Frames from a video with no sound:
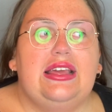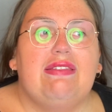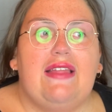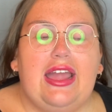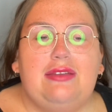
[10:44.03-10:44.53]

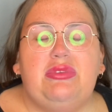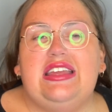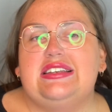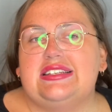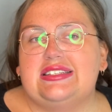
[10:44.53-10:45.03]
line being
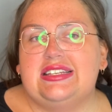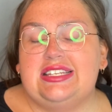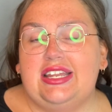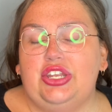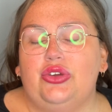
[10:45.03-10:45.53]

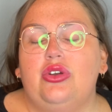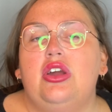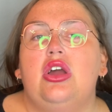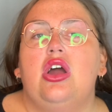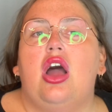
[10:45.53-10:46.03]
discontinued.
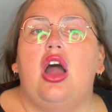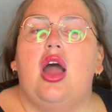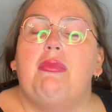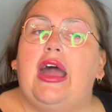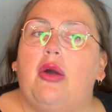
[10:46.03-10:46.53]

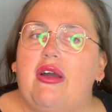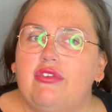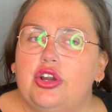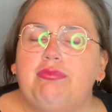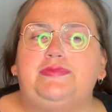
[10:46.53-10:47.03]
However,